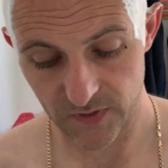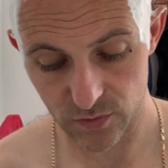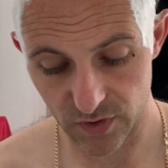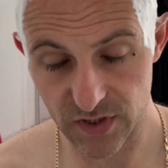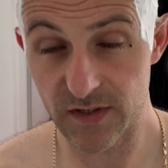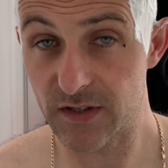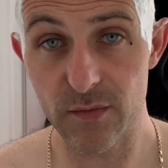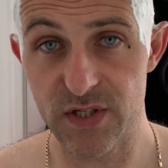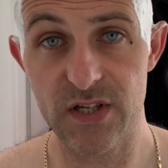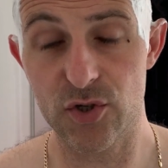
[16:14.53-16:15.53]
So
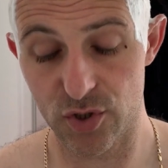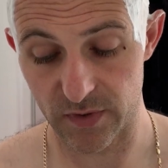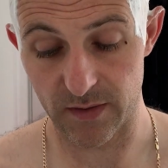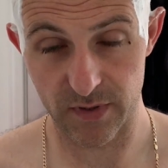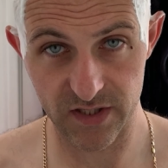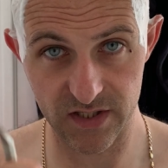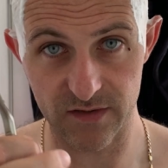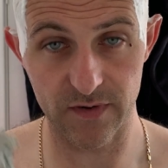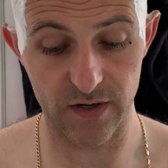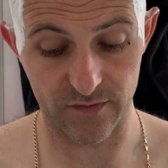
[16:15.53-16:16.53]
there is issues with it, but this is
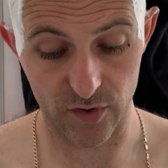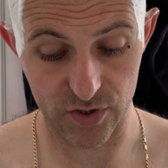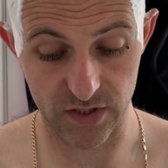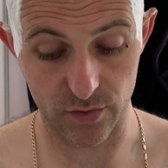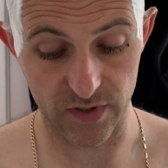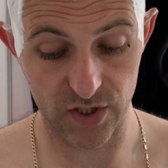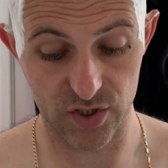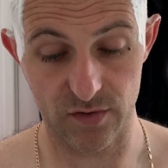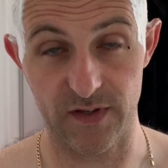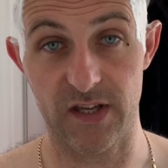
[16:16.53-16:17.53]
the very first
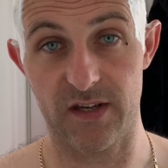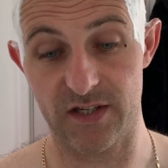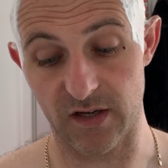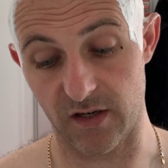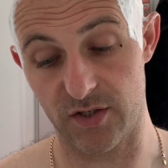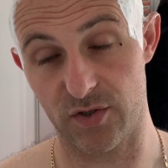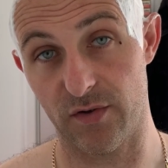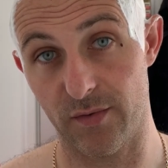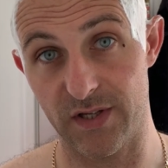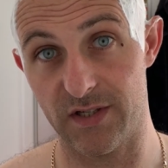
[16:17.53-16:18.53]
iteration of the Kickstarter, so
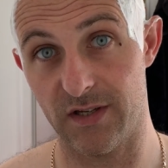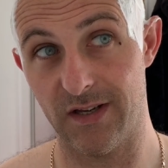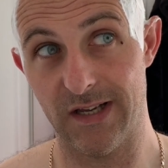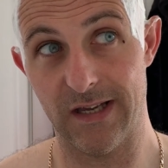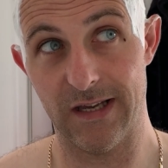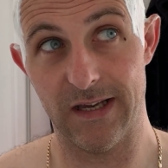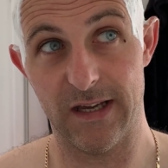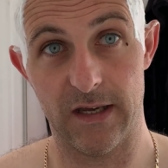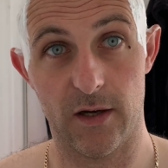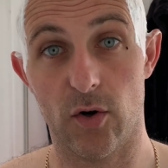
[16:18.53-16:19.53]
there is
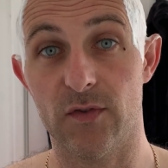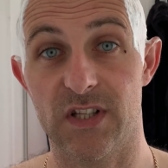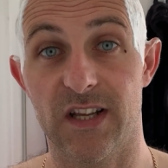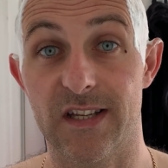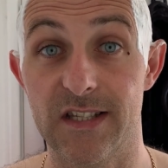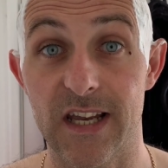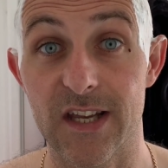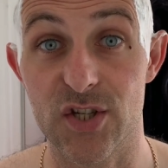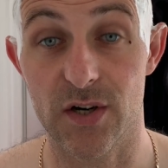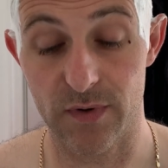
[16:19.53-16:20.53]
obviously like a
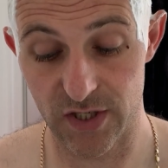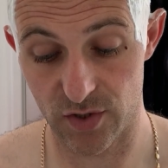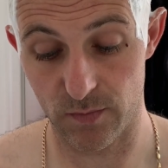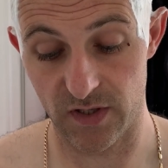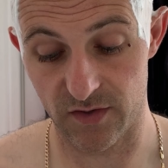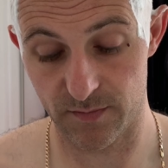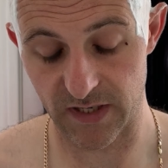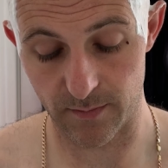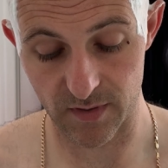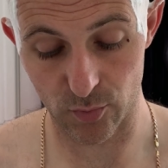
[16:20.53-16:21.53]
second generation where they've
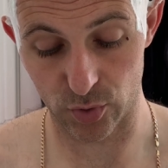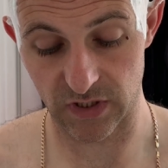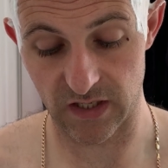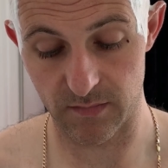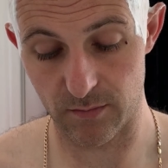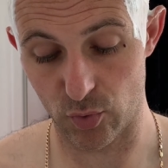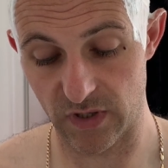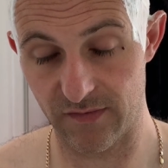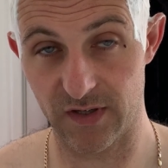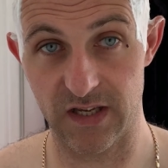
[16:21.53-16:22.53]
spent a bit more time, a bit more
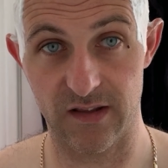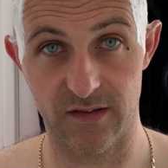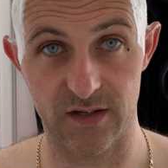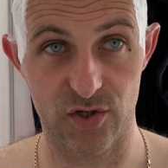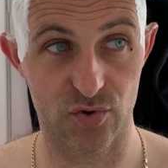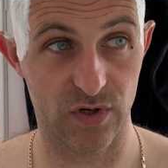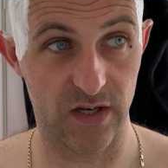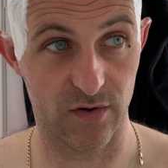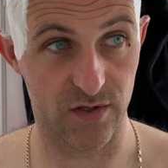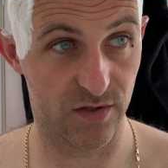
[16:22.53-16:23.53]
effort getting things
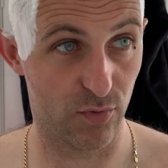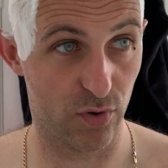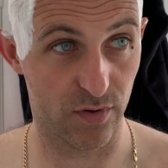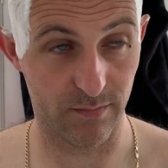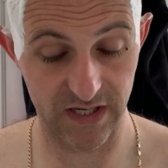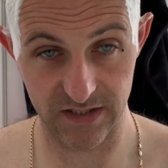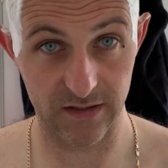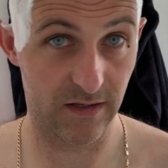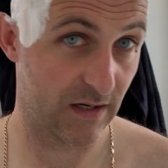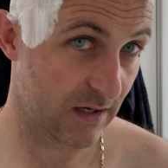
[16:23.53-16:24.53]
straighter and smoother and better.